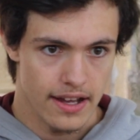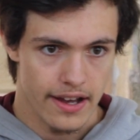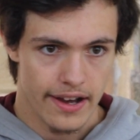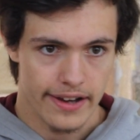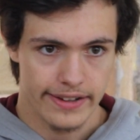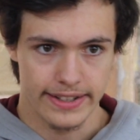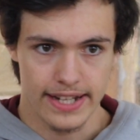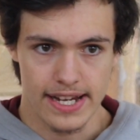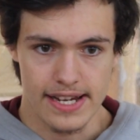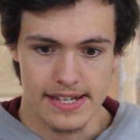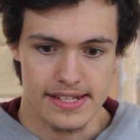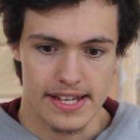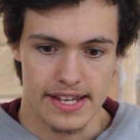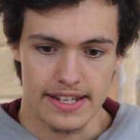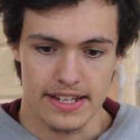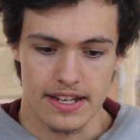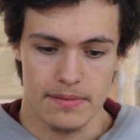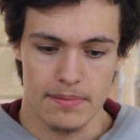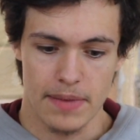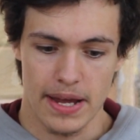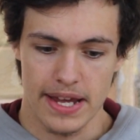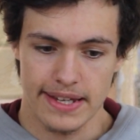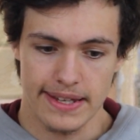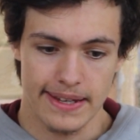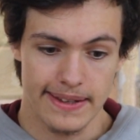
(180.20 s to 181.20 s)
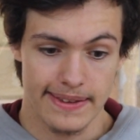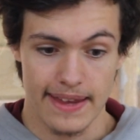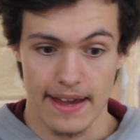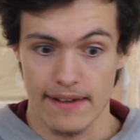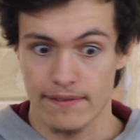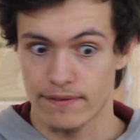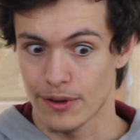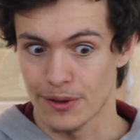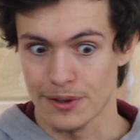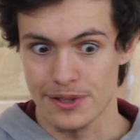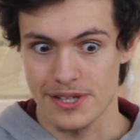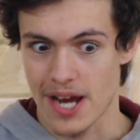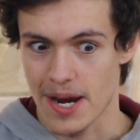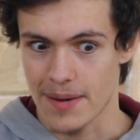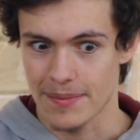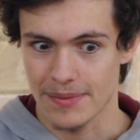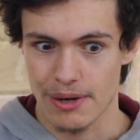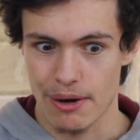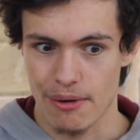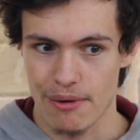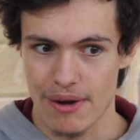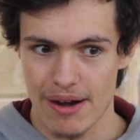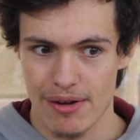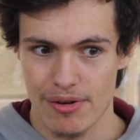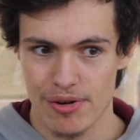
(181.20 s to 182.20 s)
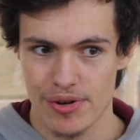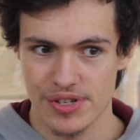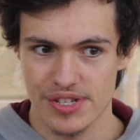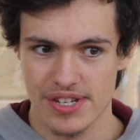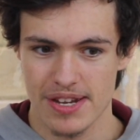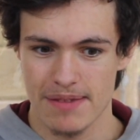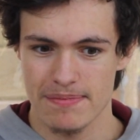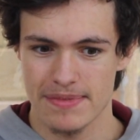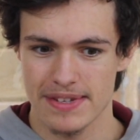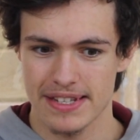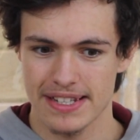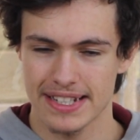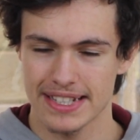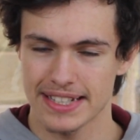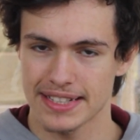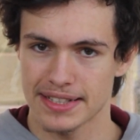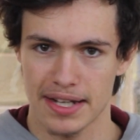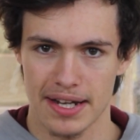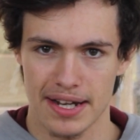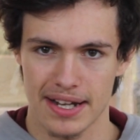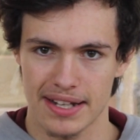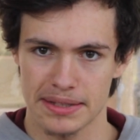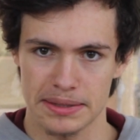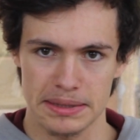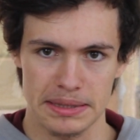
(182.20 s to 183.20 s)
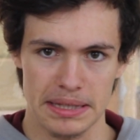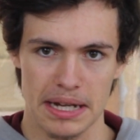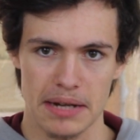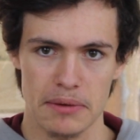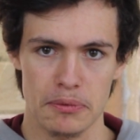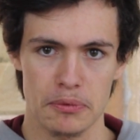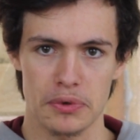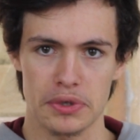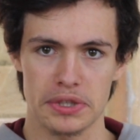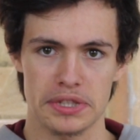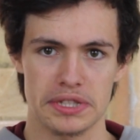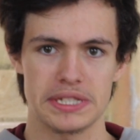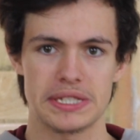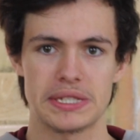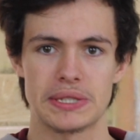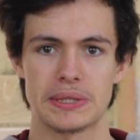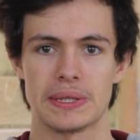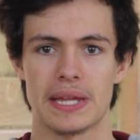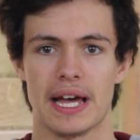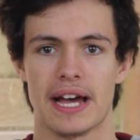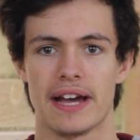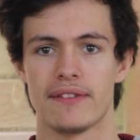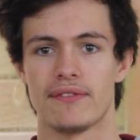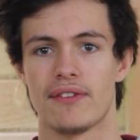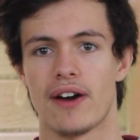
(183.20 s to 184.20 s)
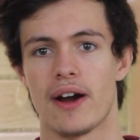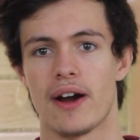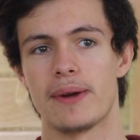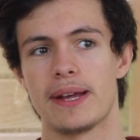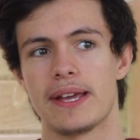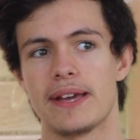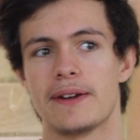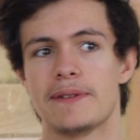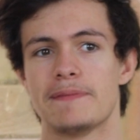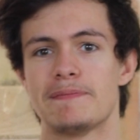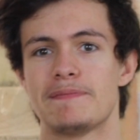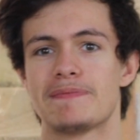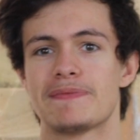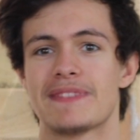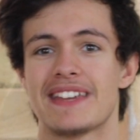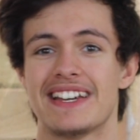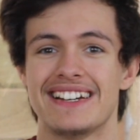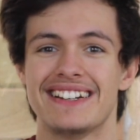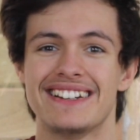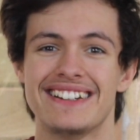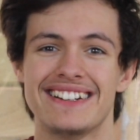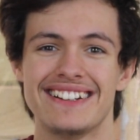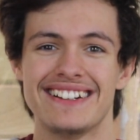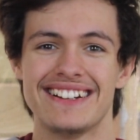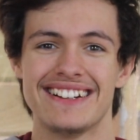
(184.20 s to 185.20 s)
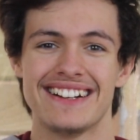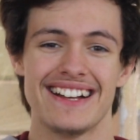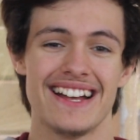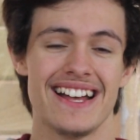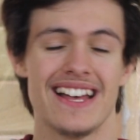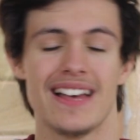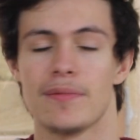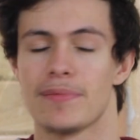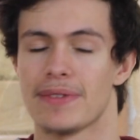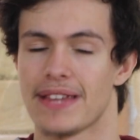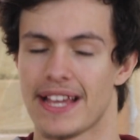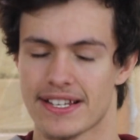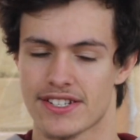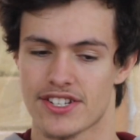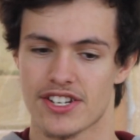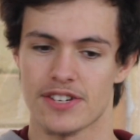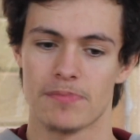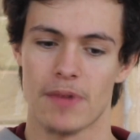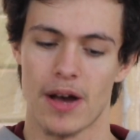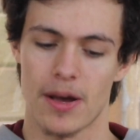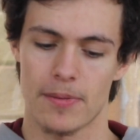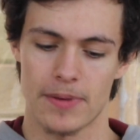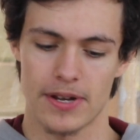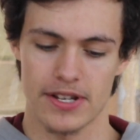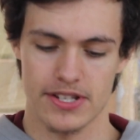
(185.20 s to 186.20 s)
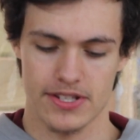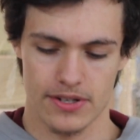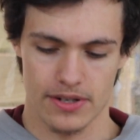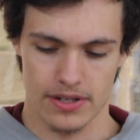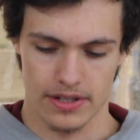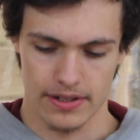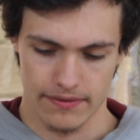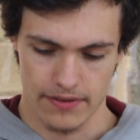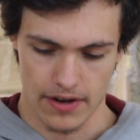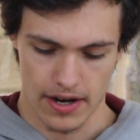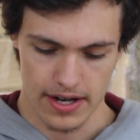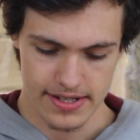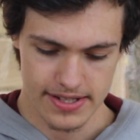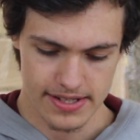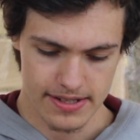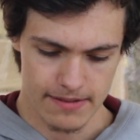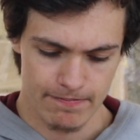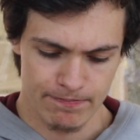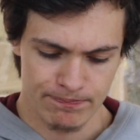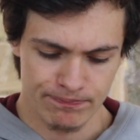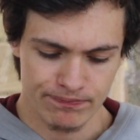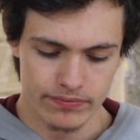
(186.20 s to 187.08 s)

Unless they can make it their full-time career or something, I wouldn't do that if you. But that's just my personal advice.